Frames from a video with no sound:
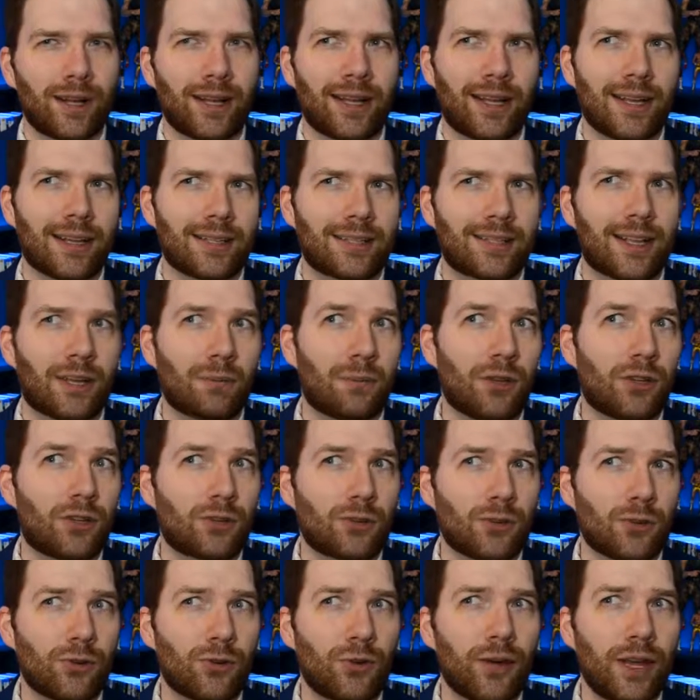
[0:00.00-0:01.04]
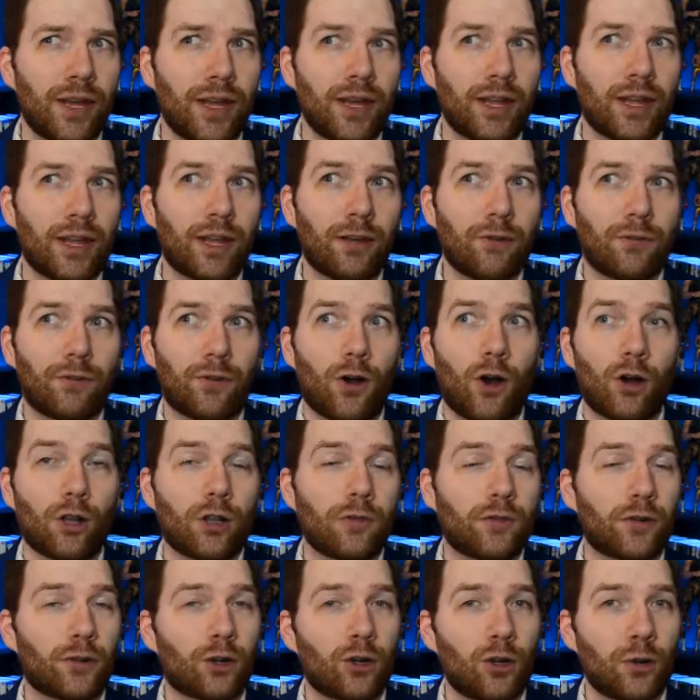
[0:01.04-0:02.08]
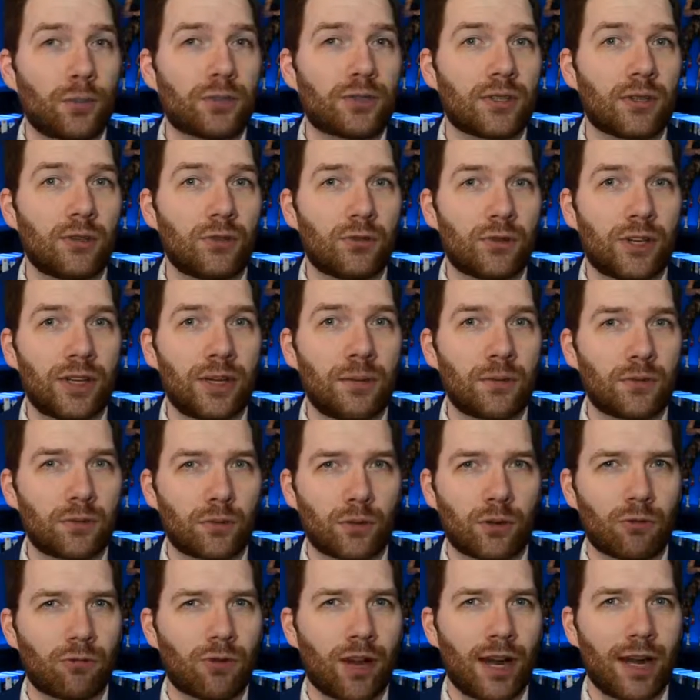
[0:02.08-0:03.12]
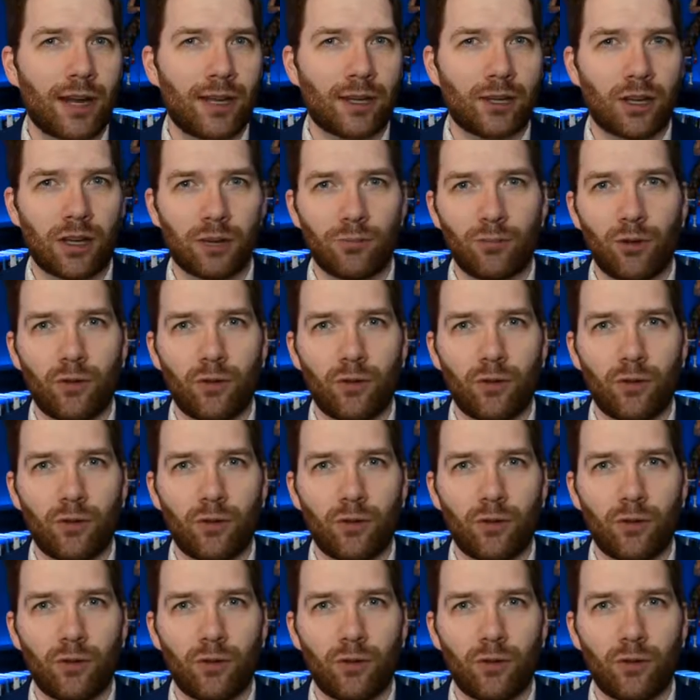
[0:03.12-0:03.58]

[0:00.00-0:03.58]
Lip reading: and I guess that'd be true if all of your hopes and dreams were riding on